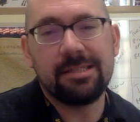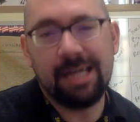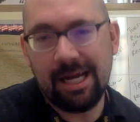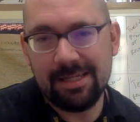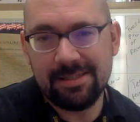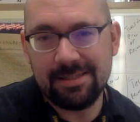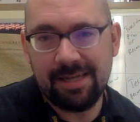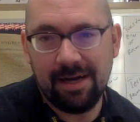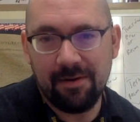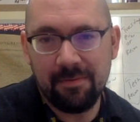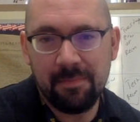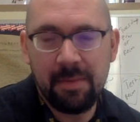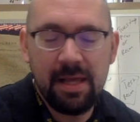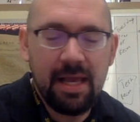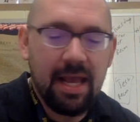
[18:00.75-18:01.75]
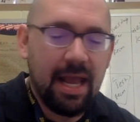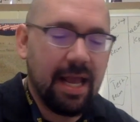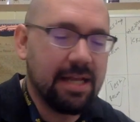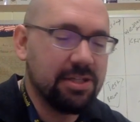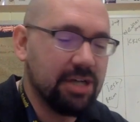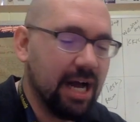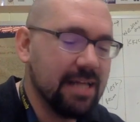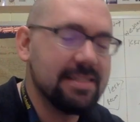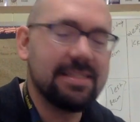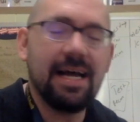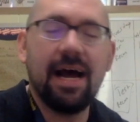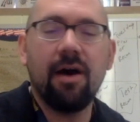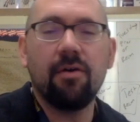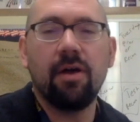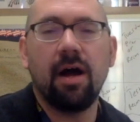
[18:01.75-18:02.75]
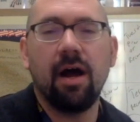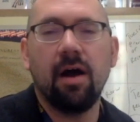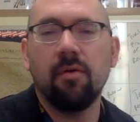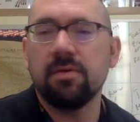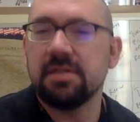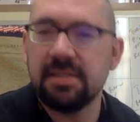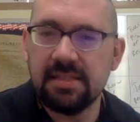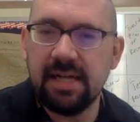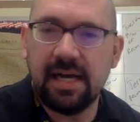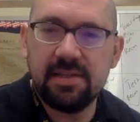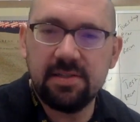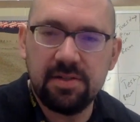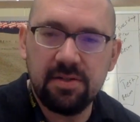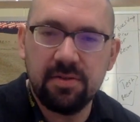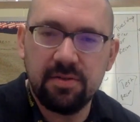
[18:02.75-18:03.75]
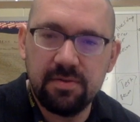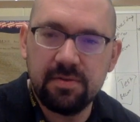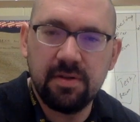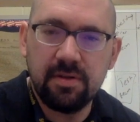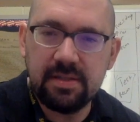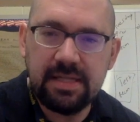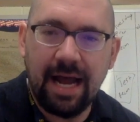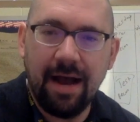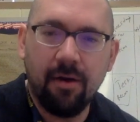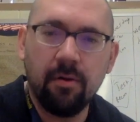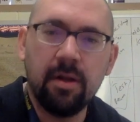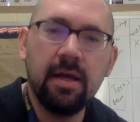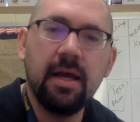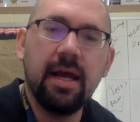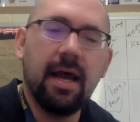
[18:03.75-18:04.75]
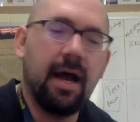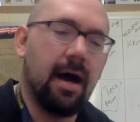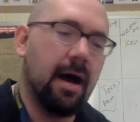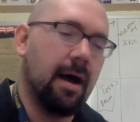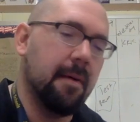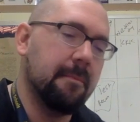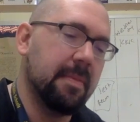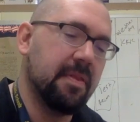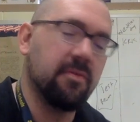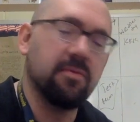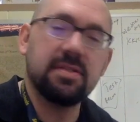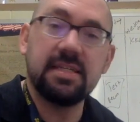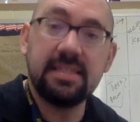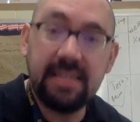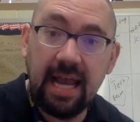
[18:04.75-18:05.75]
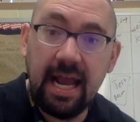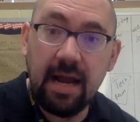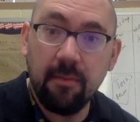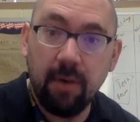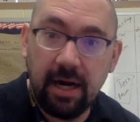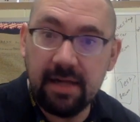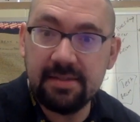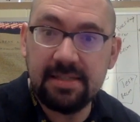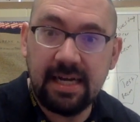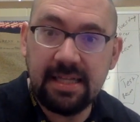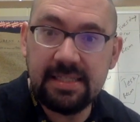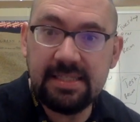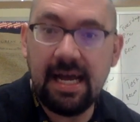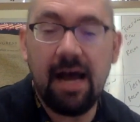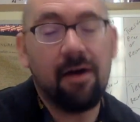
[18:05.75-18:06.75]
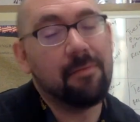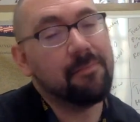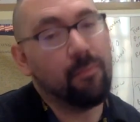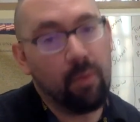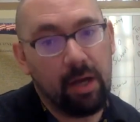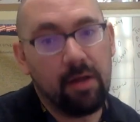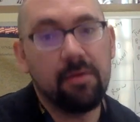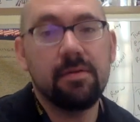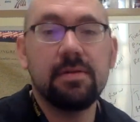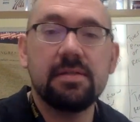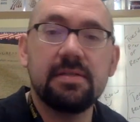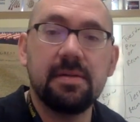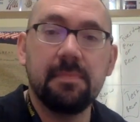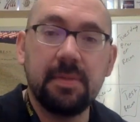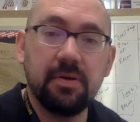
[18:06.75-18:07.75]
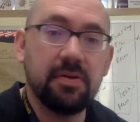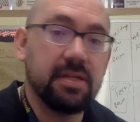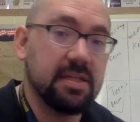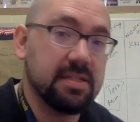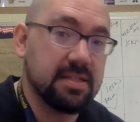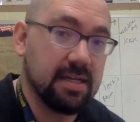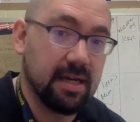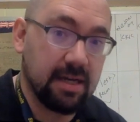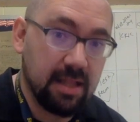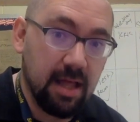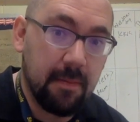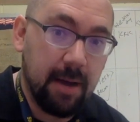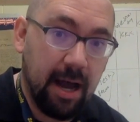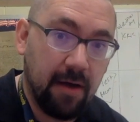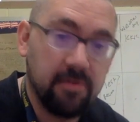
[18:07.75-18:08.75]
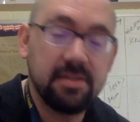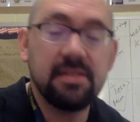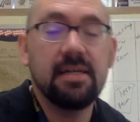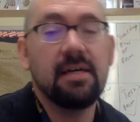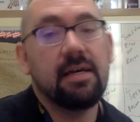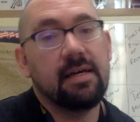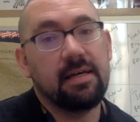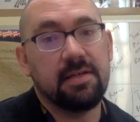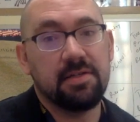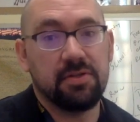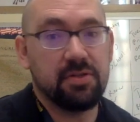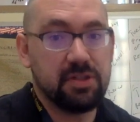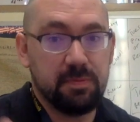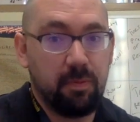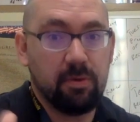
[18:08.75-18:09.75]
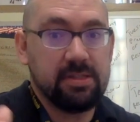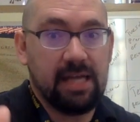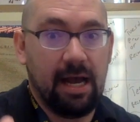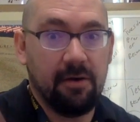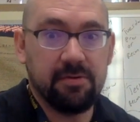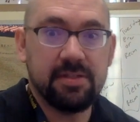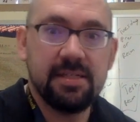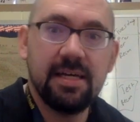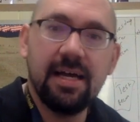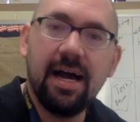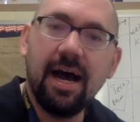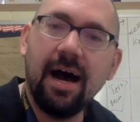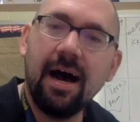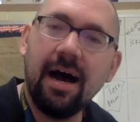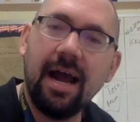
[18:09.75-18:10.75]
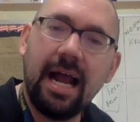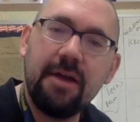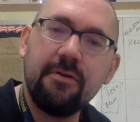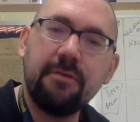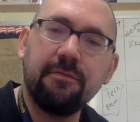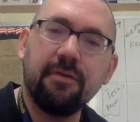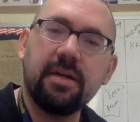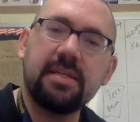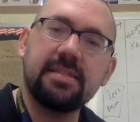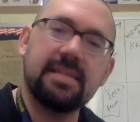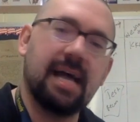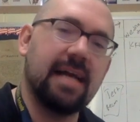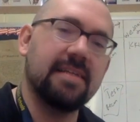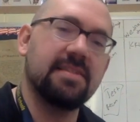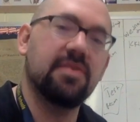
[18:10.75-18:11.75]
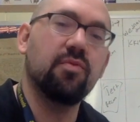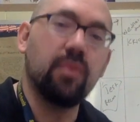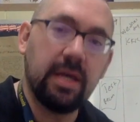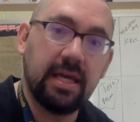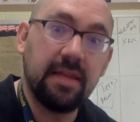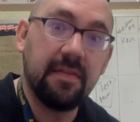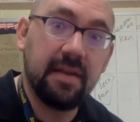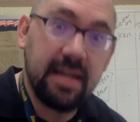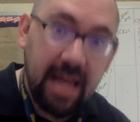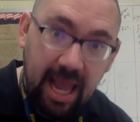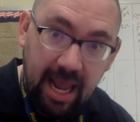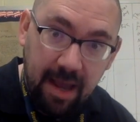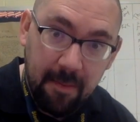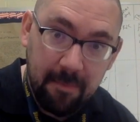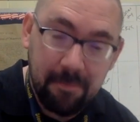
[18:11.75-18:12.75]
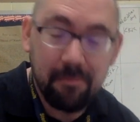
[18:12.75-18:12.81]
Johnstown. And Johnstown was this nice little town, but there was a dam right outside the town. Well, to build his clubhouse, his little sports house, Henry Frick decides to weaken the dam.